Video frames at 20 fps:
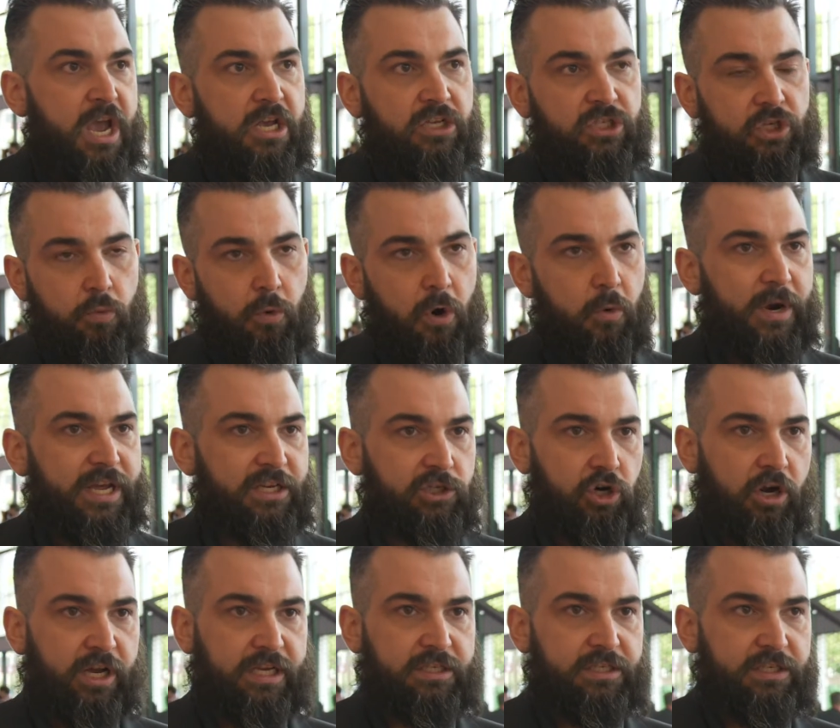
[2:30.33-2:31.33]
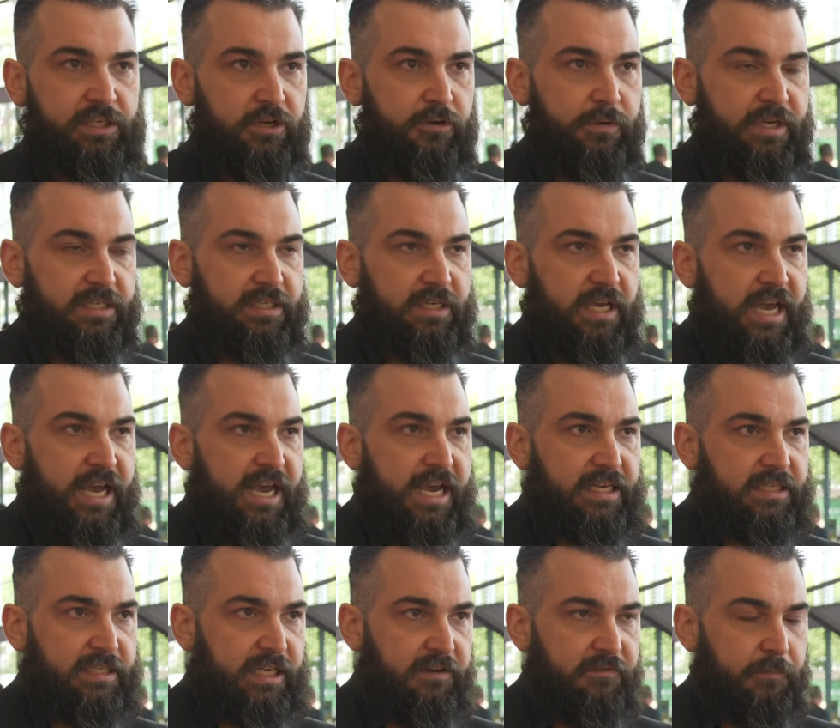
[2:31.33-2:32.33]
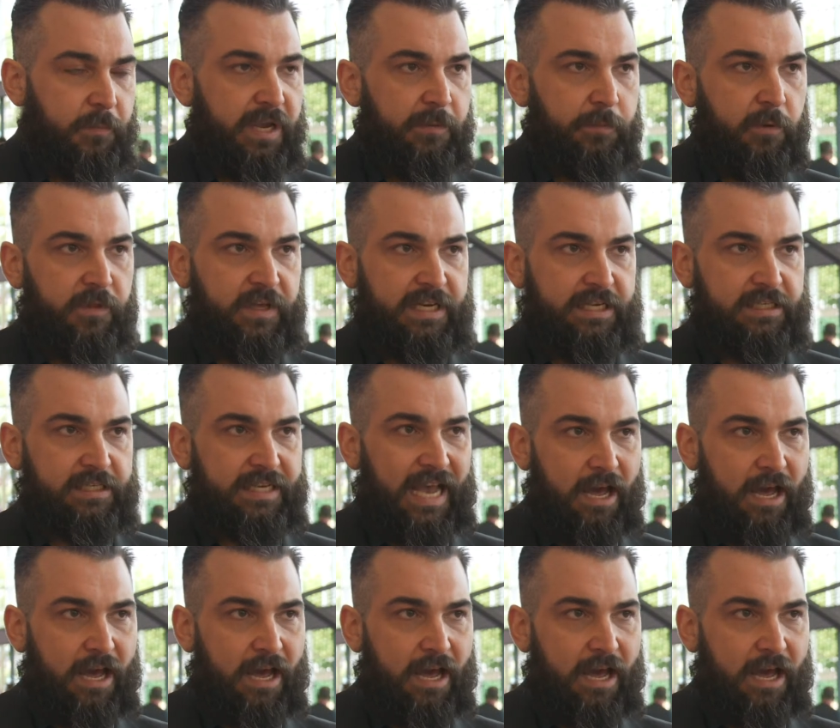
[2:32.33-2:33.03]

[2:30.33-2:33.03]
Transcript: So what we're trying to do is give people these